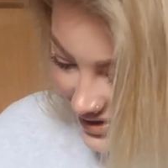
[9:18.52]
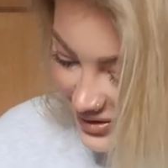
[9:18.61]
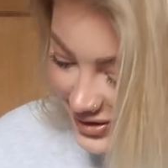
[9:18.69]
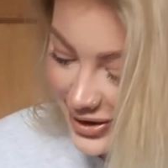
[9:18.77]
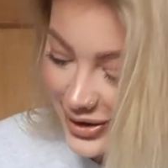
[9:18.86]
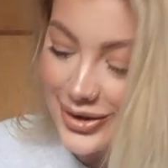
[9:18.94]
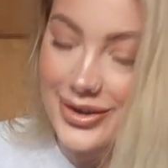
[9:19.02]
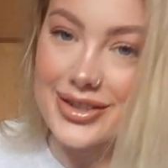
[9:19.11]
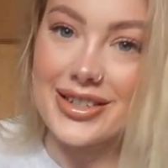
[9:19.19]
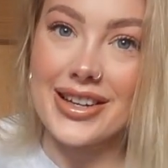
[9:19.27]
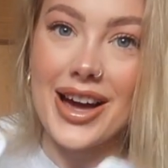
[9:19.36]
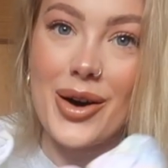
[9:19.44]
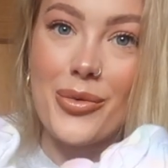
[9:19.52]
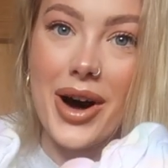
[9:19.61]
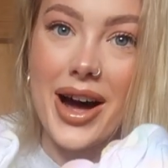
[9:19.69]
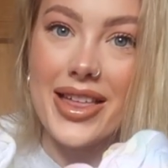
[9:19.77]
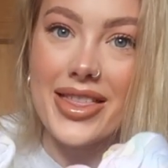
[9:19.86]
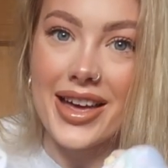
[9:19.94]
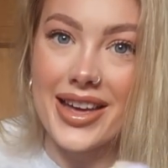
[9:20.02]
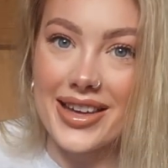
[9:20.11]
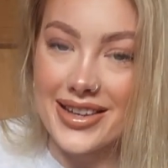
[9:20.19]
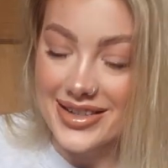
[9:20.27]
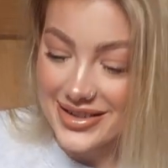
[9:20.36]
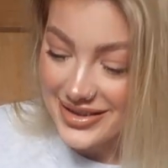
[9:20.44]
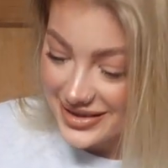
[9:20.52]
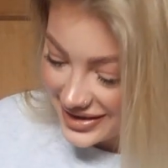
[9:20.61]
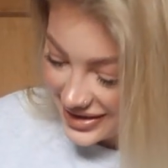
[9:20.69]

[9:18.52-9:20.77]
Oh god, look how white that is.